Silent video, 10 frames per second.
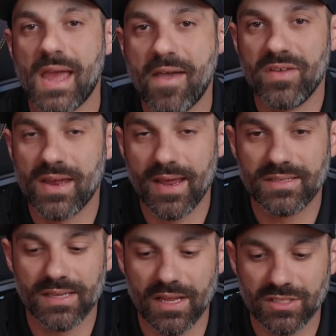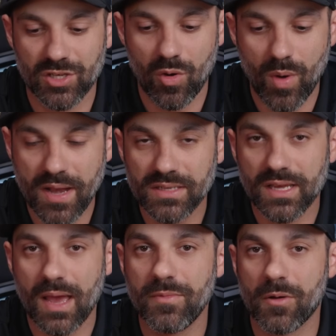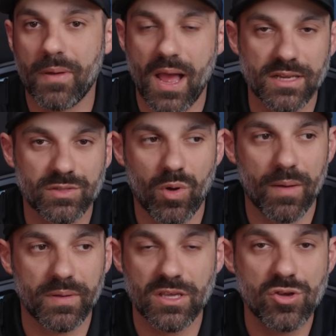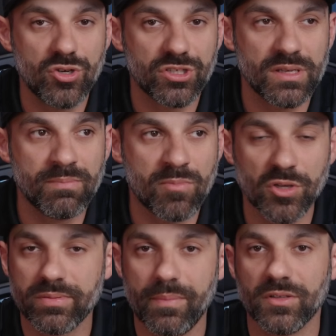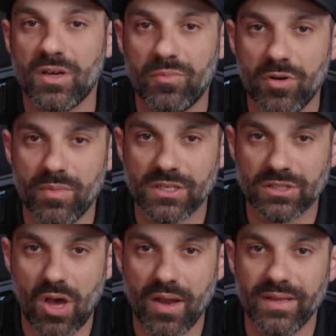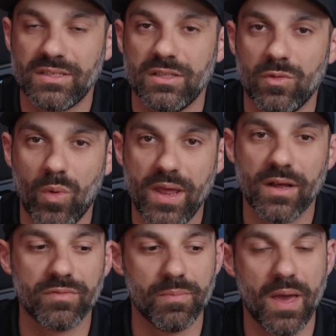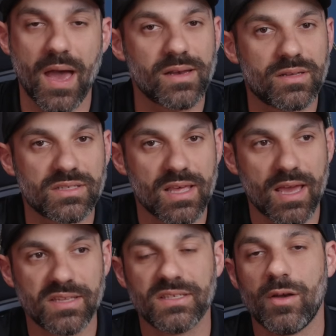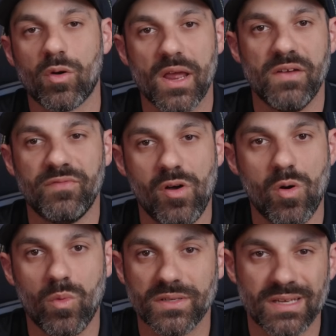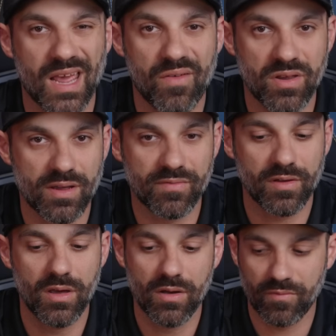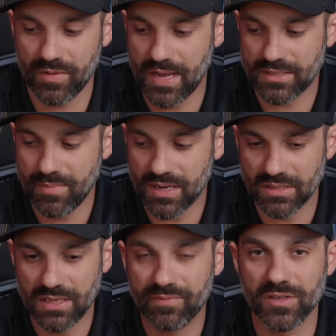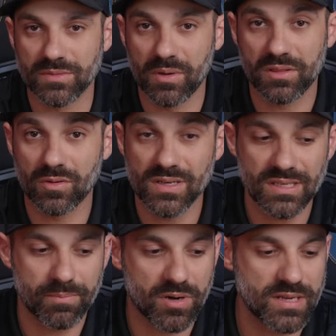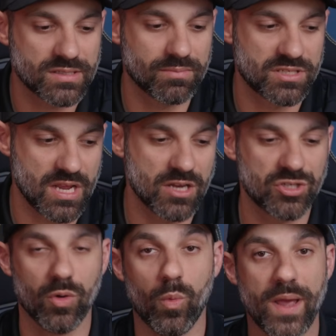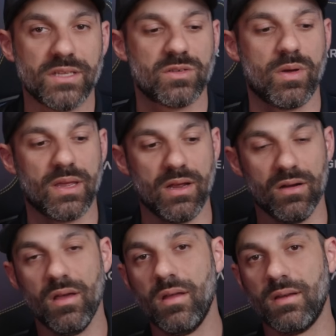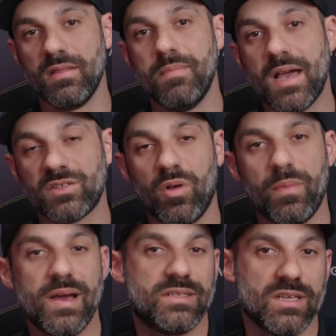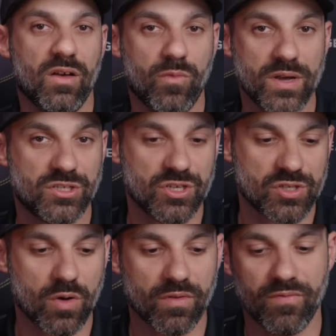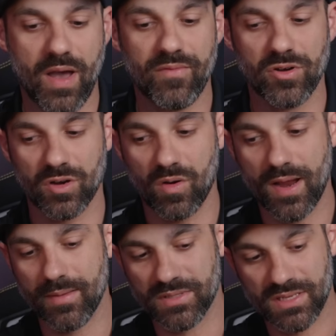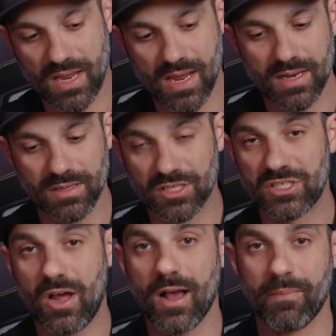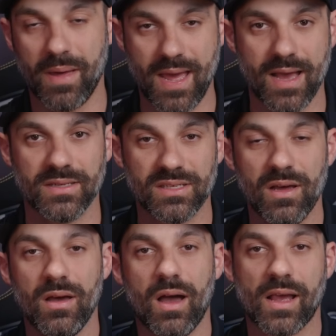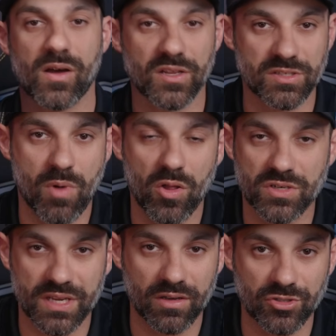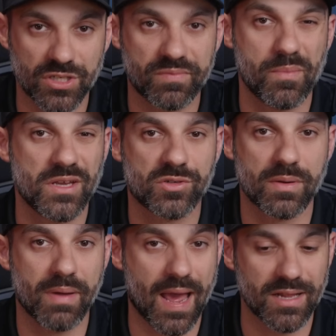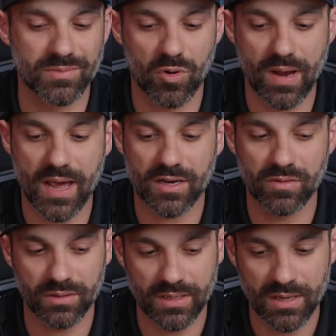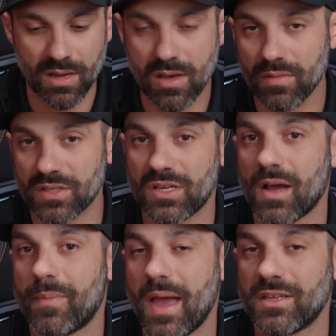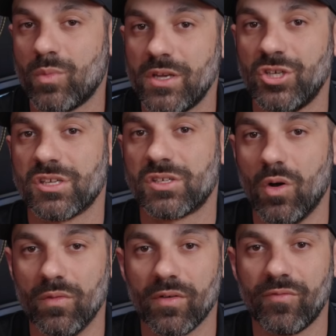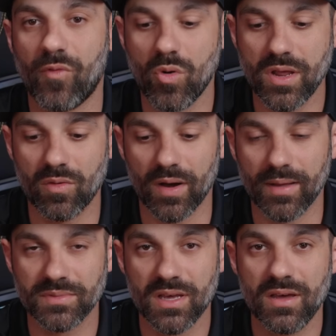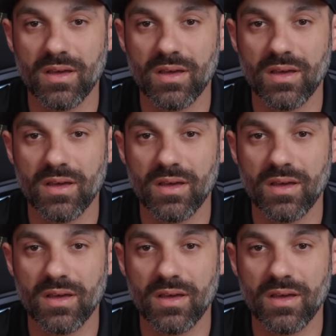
a heavy headset, so anytime you're pad swapping, usually most people don't put much thought into the weight of the pad because the headset or headphone wasn't heavy enough for that to make a difference. But there is a pretty substantial weight swing here. Now the Maxwell by itself weighs just over 500 grams and the stock pads, I got a smaller scale just for measuring pads more accurately. The stock pads weigh just over 40 grams.